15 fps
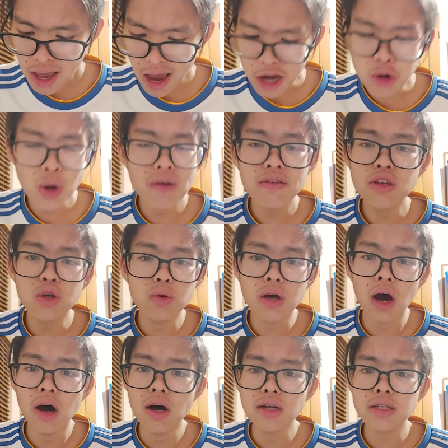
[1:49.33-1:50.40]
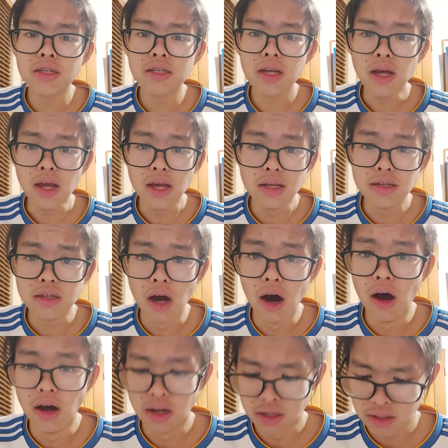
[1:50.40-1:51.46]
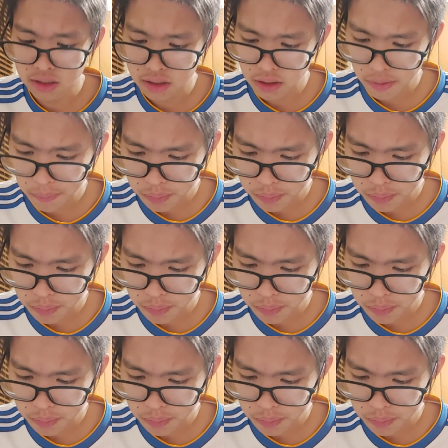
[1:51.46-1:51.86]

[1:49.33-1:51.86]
and whoever you curse is cursed.